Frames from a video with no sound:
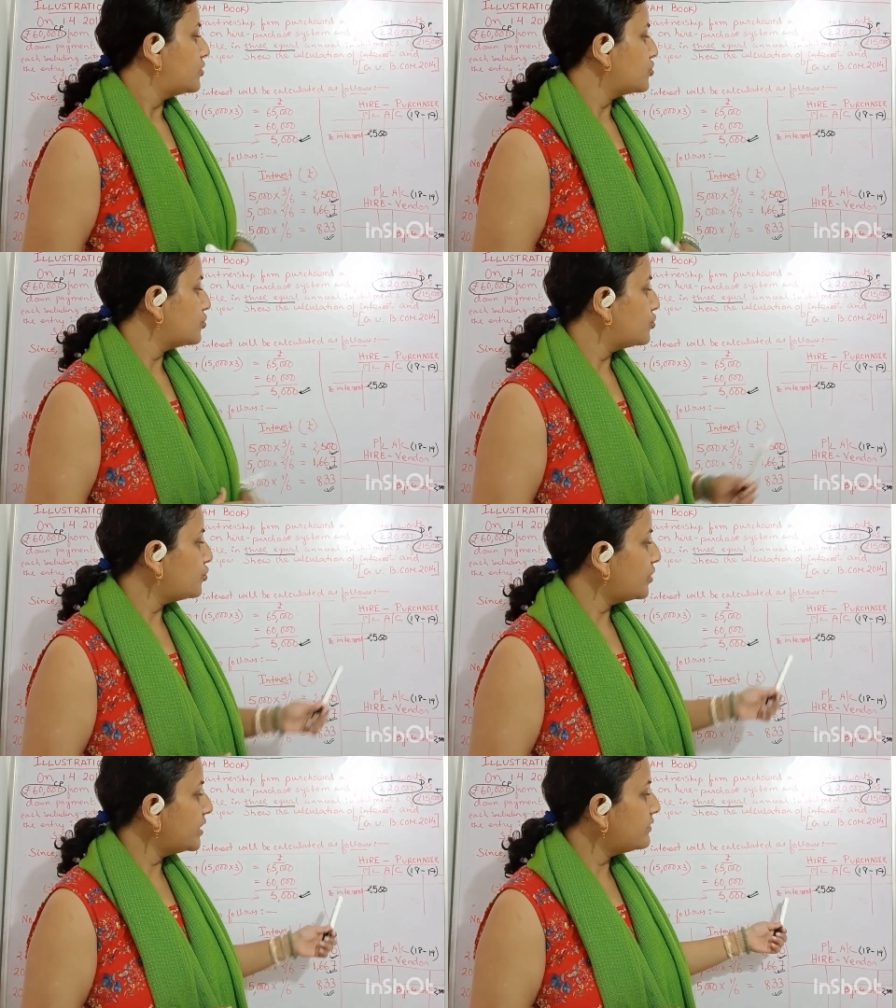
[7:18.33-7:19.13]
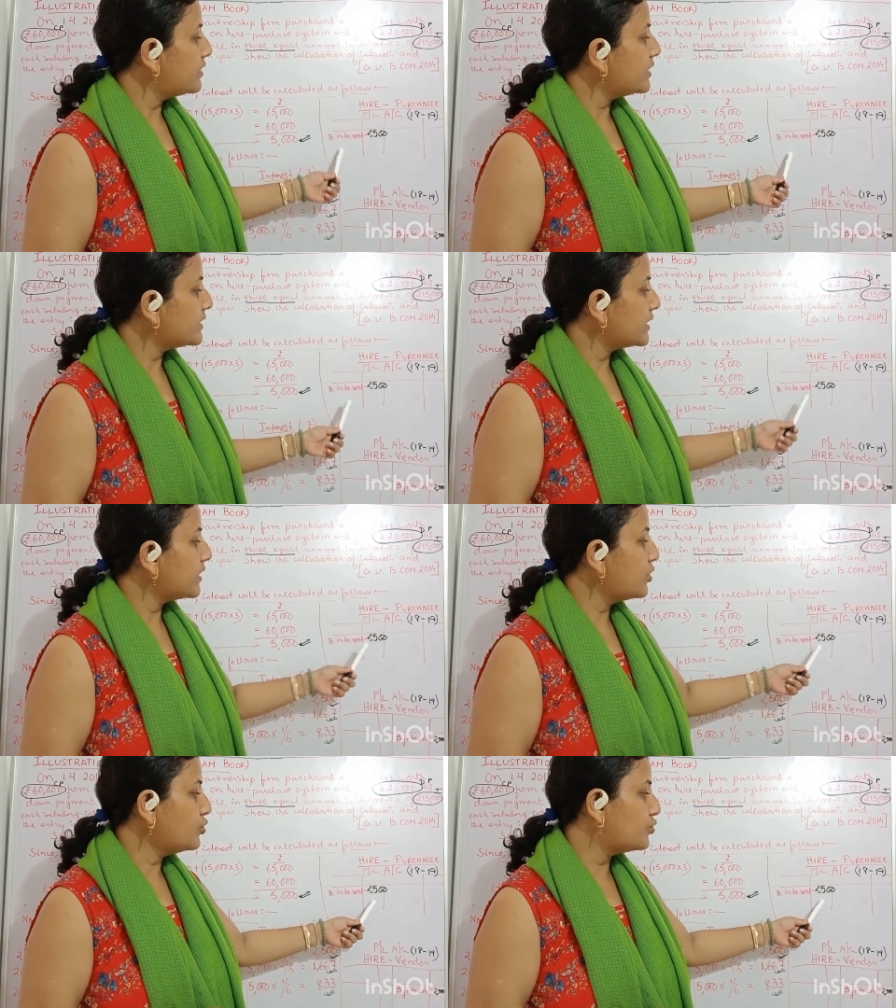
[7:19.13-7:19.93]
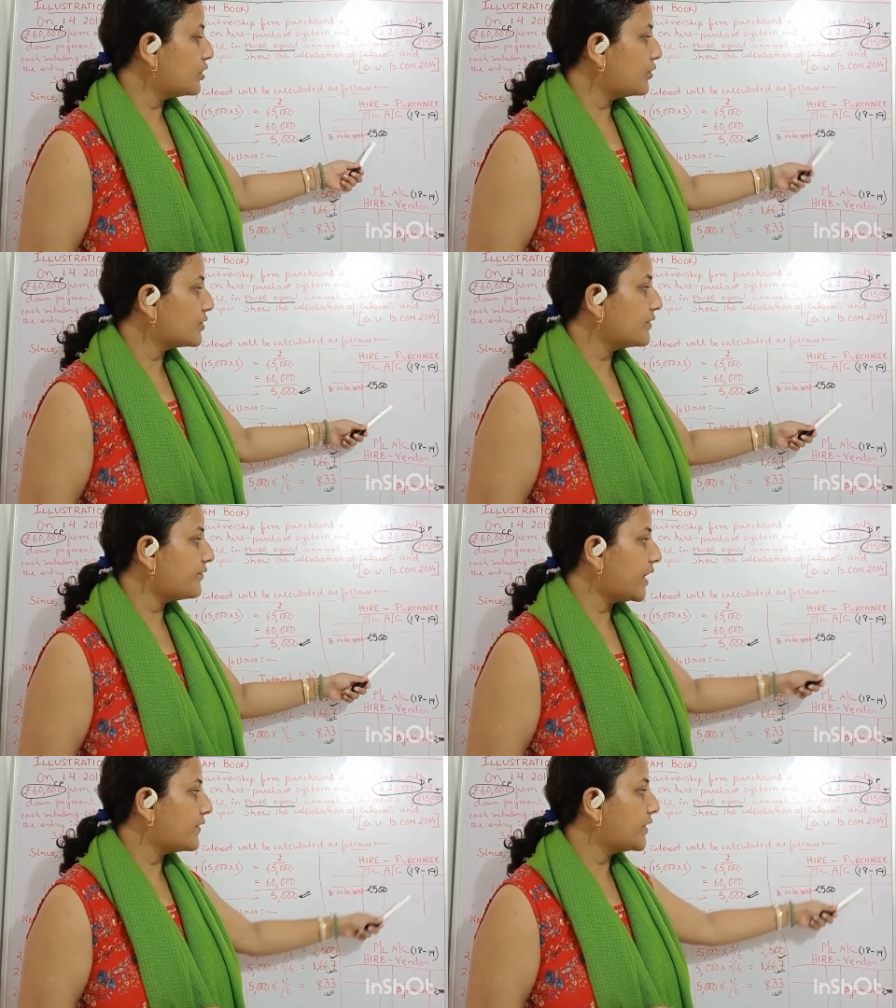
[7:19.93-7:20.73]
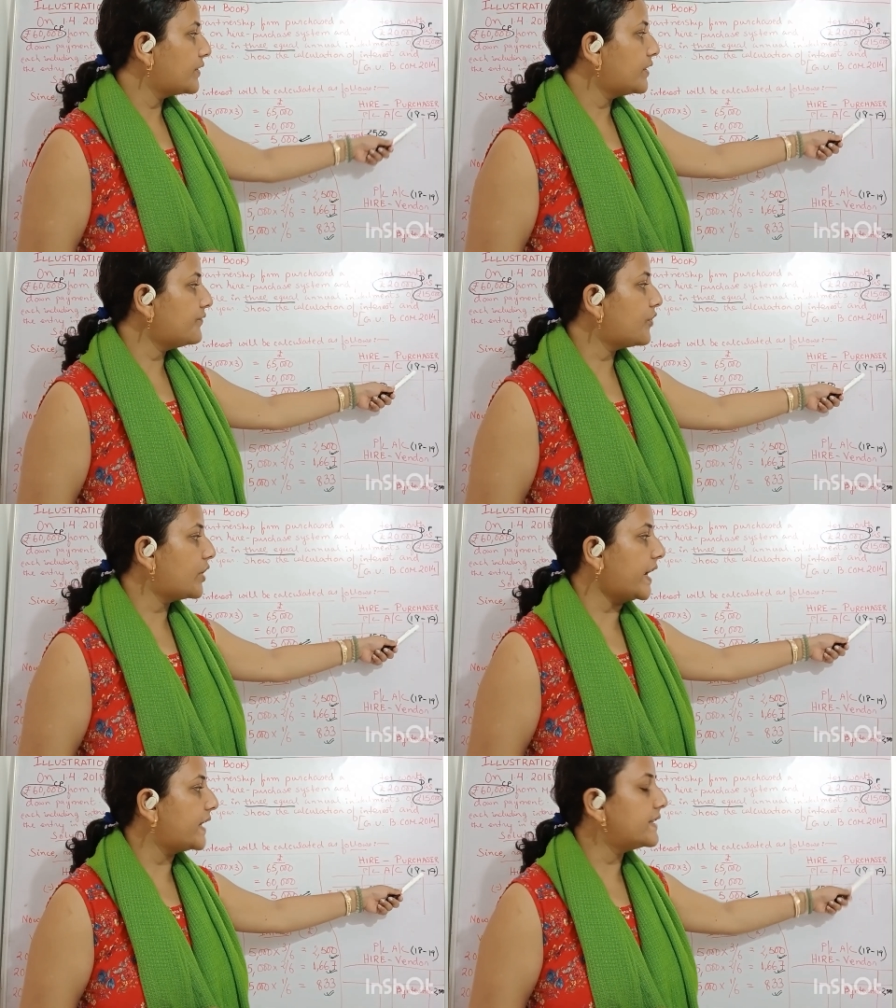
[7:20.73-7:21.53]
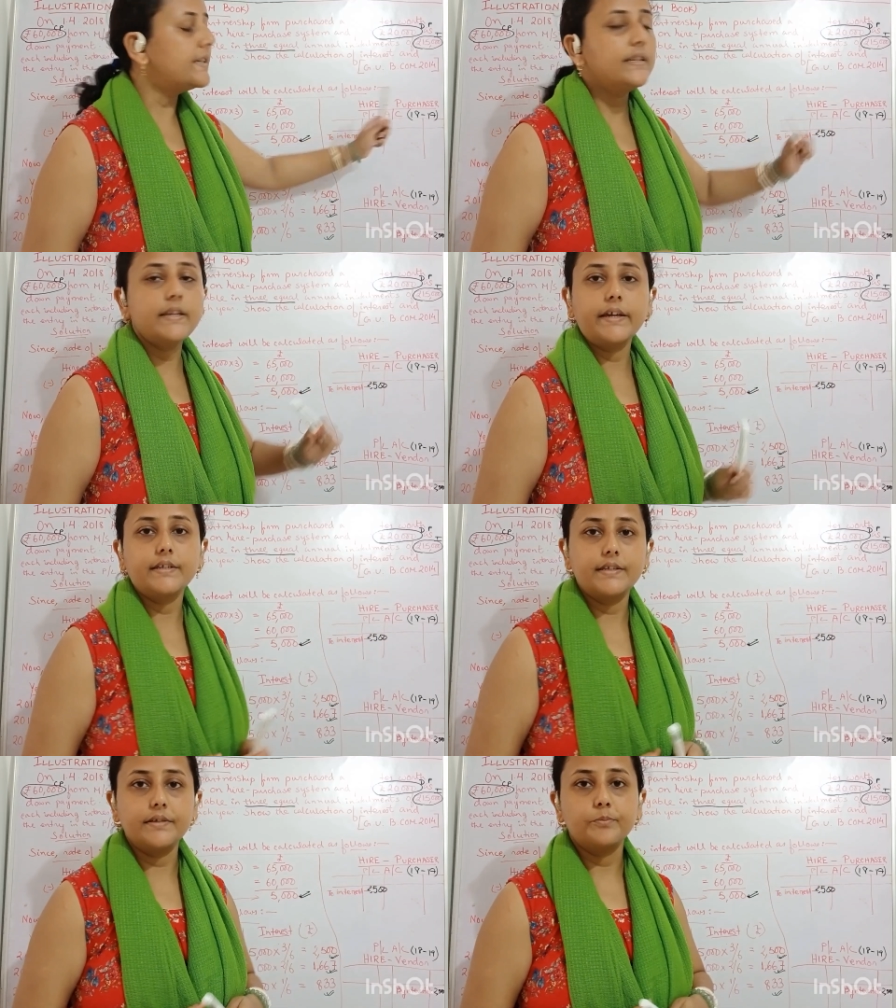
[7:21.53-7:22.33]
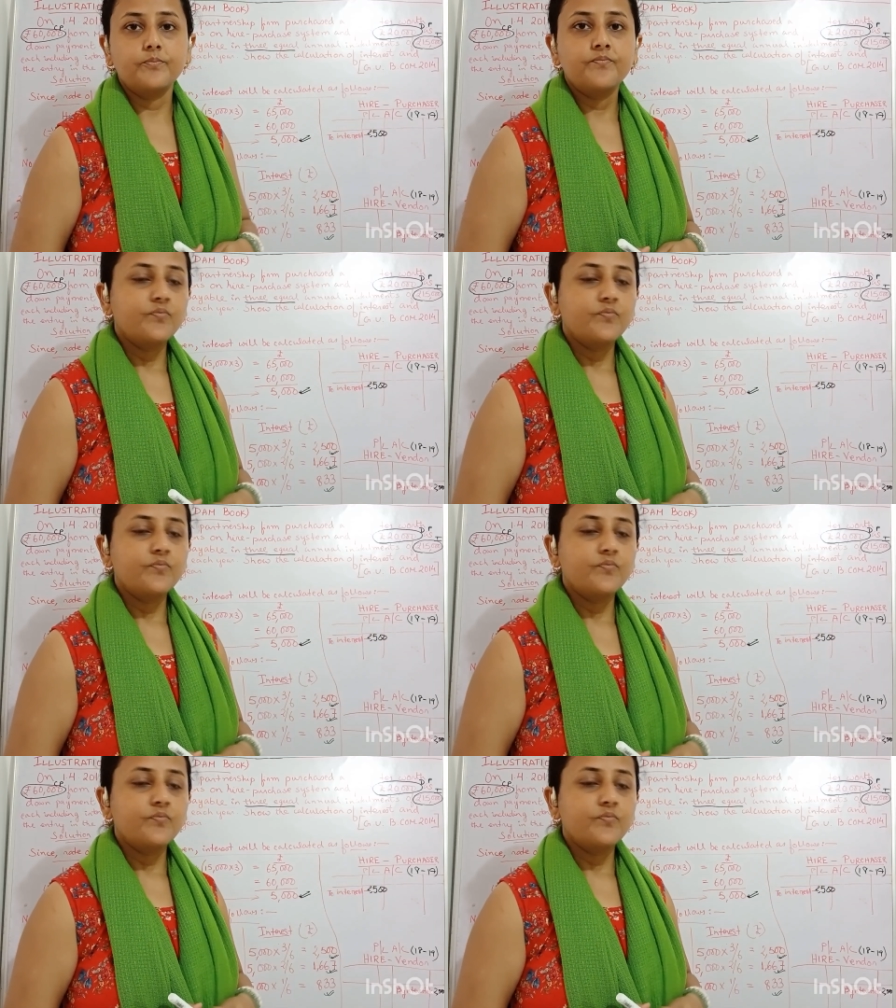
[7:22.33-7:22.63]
So to interest account 2500 for 18-19.